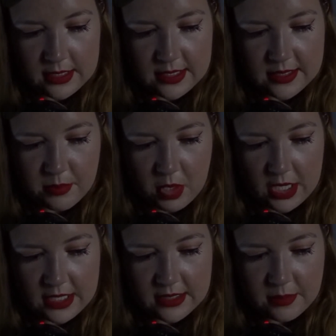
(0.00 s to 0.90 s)
his
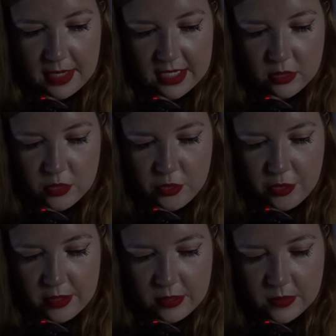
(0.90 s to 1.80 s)
mind back on
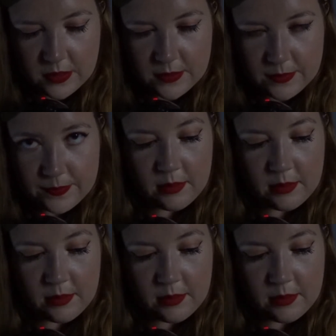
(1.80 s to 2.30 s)
drills.